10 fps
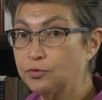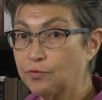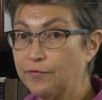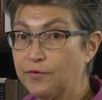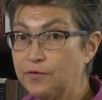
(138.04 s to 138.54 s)

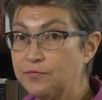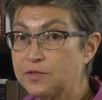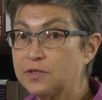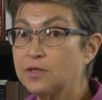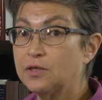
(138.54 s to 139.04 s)

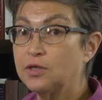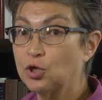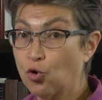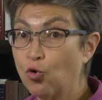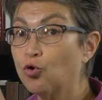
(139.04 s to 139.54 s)
derivatives, the
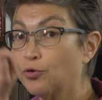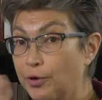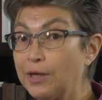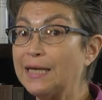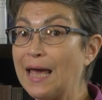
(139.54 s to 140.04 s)

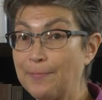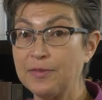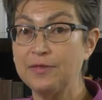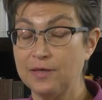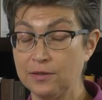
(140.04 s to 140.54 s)
choroid
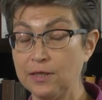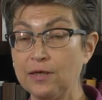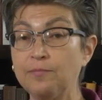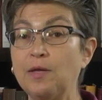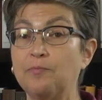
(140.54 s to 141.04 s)

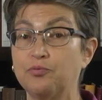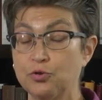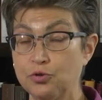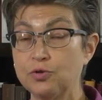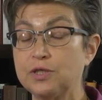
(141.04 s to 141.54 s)
epithelium that
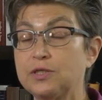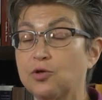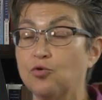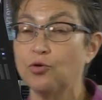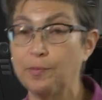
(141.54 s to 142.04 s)
produces the
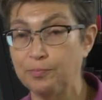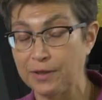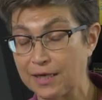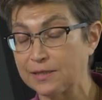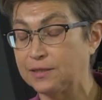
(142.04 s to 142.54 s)
choroid
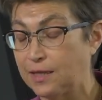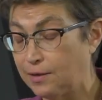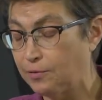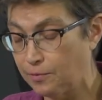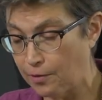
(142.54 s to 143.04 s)
plex
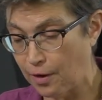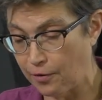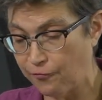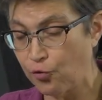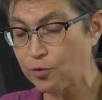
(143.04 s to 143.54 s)
that
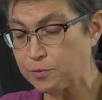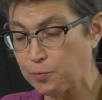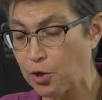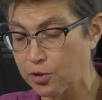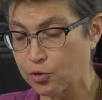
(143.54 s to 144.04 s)
uh, forms
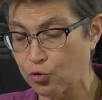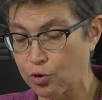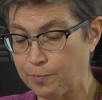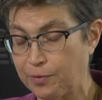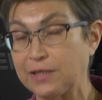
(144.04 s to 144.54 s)
part of the
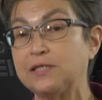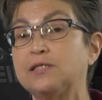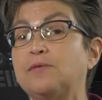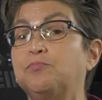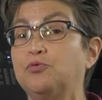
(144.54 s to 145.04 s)
choroid
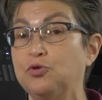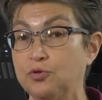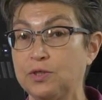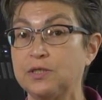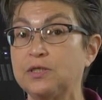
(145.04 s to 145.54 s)
plexus that
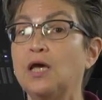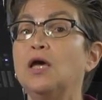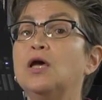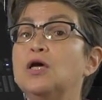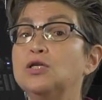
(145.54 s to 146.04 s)
produces
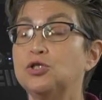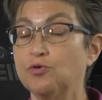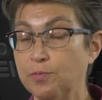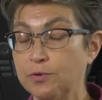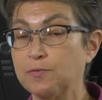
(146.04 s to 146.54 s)

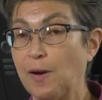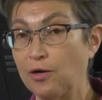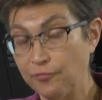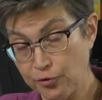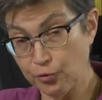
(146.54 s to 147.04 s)
cerebral
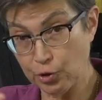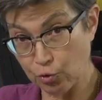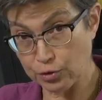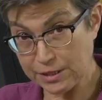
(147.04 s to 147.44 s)
spinal fluid or